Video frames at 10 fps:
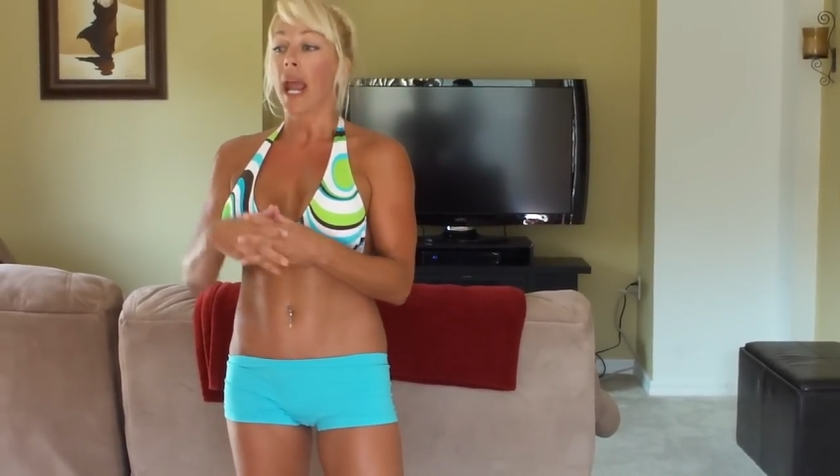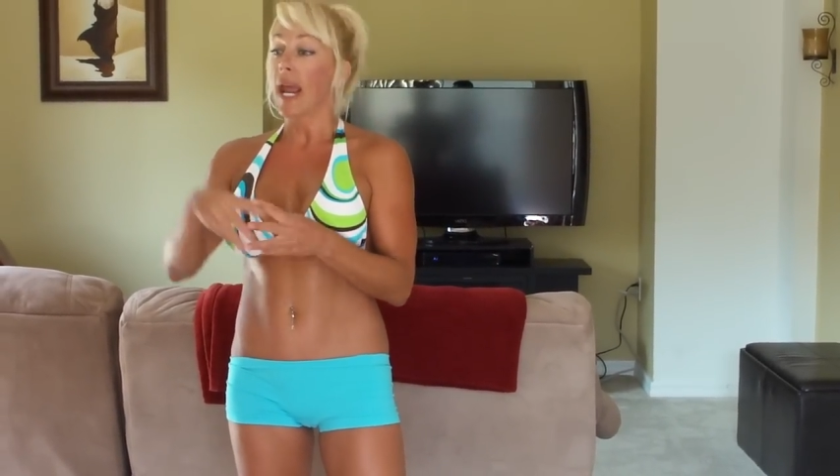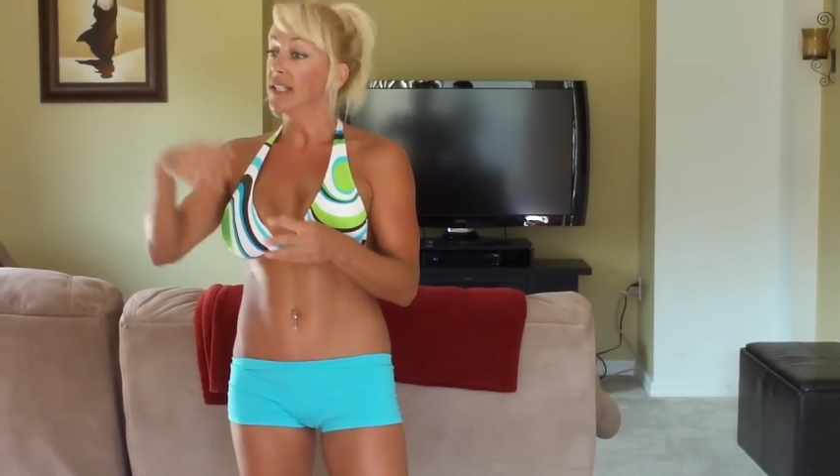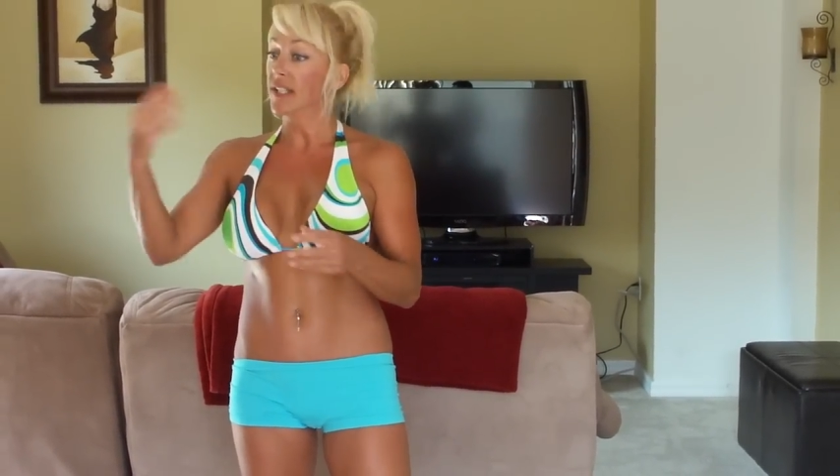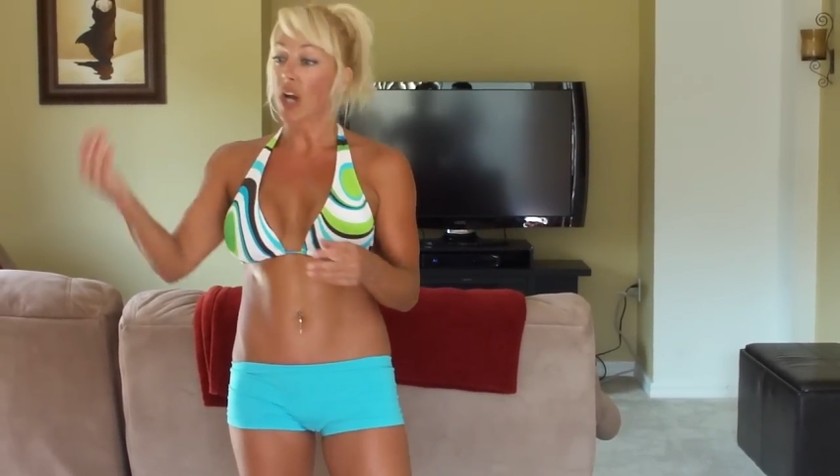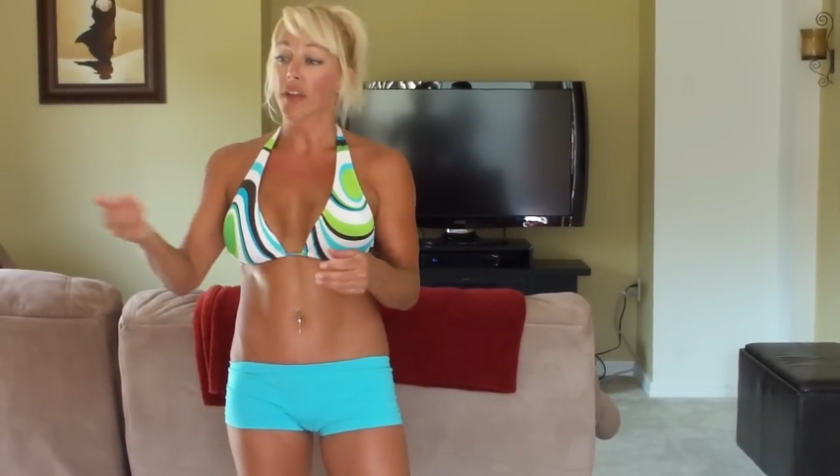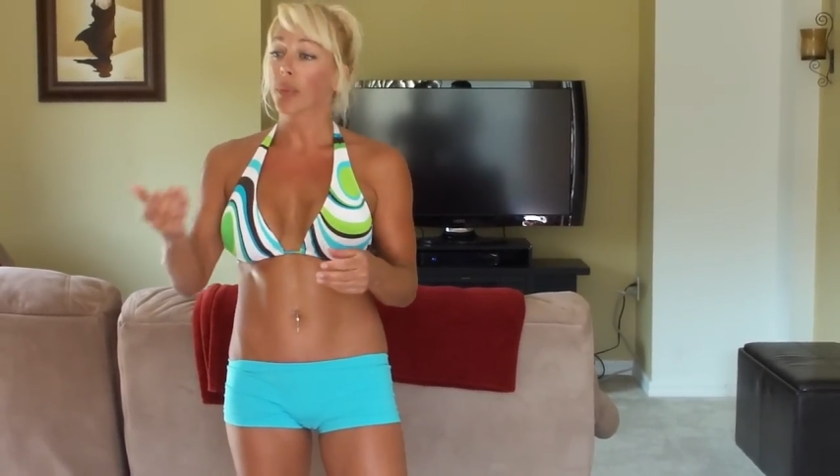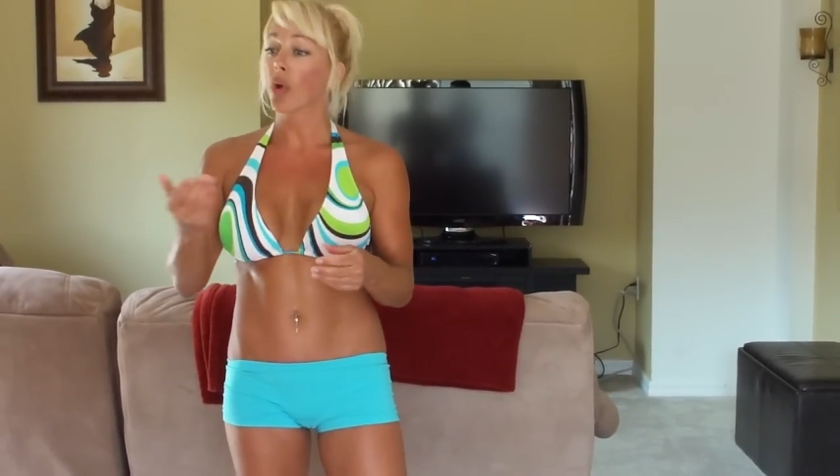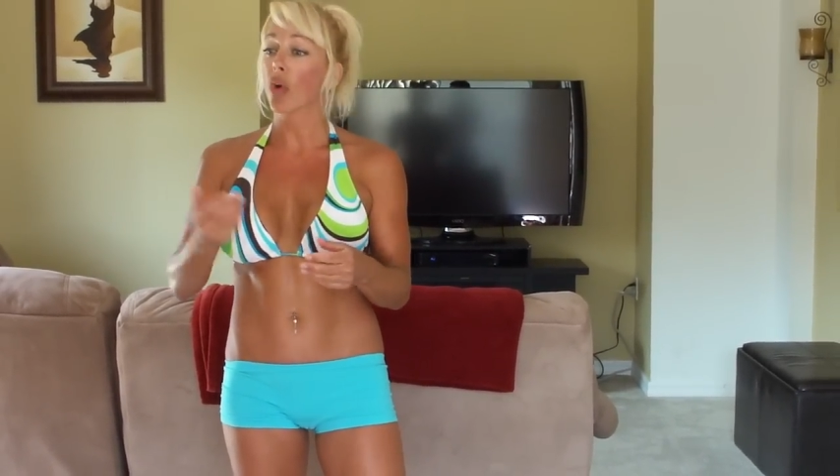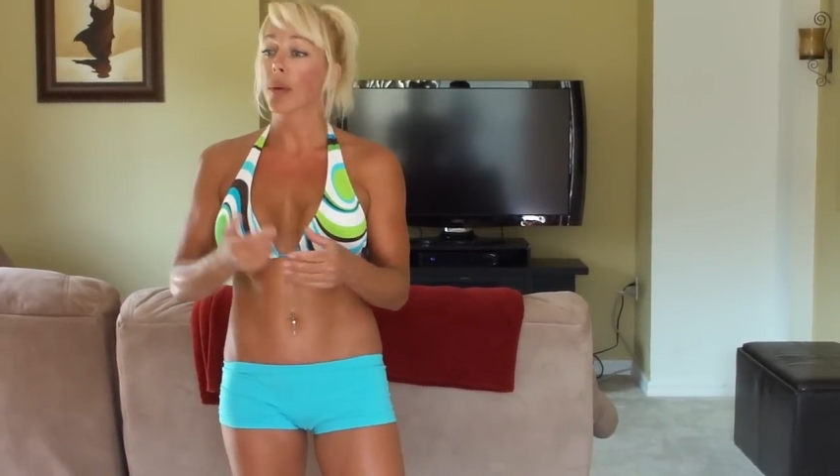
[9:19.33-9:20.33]
and start the
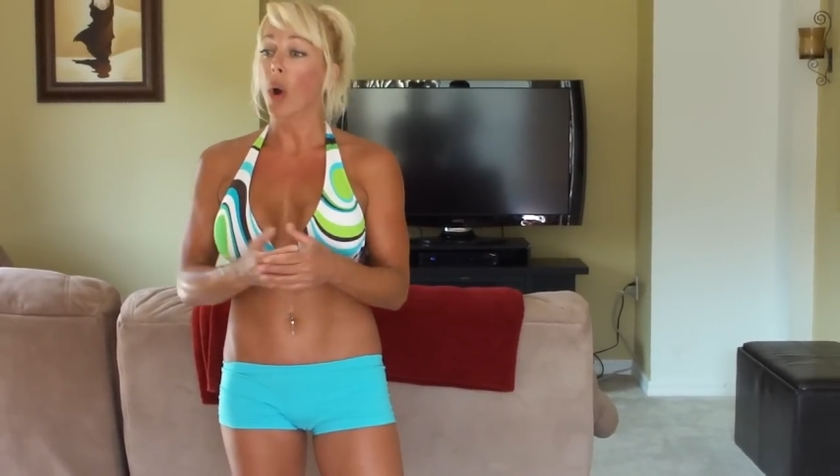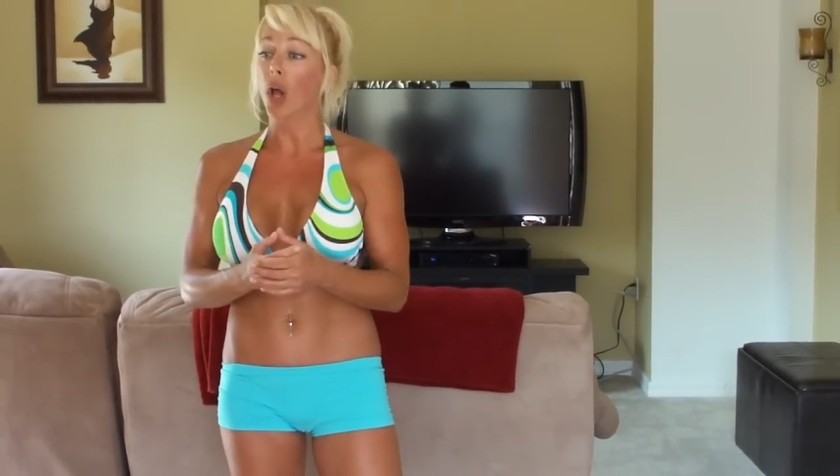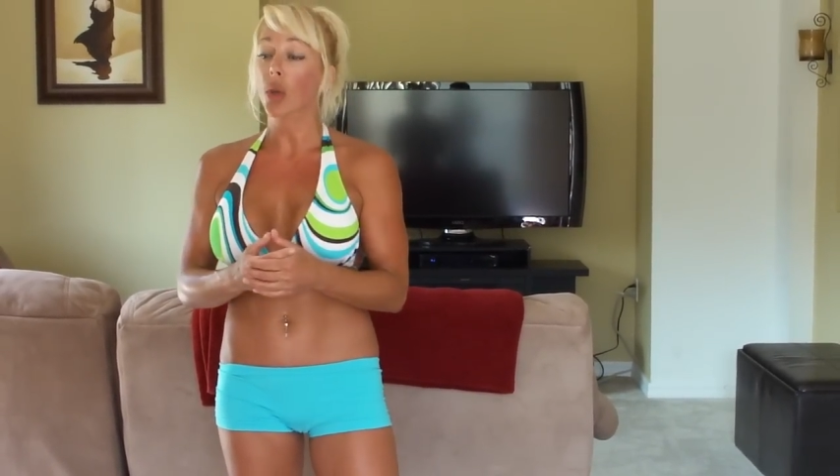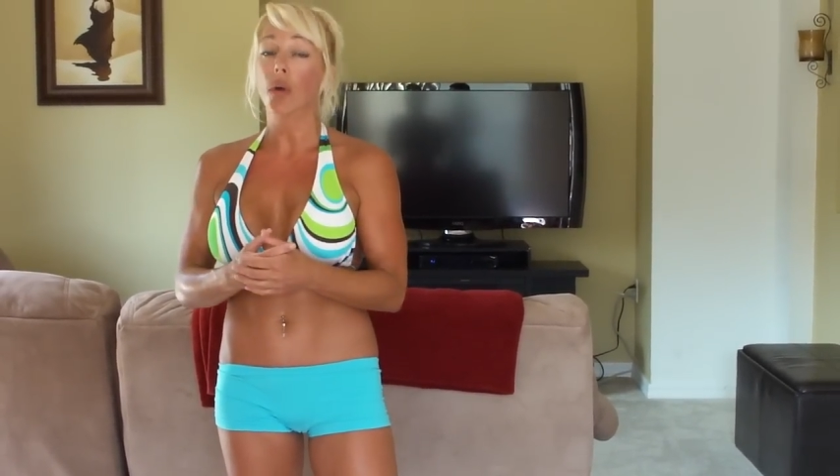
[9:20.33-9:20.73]
program all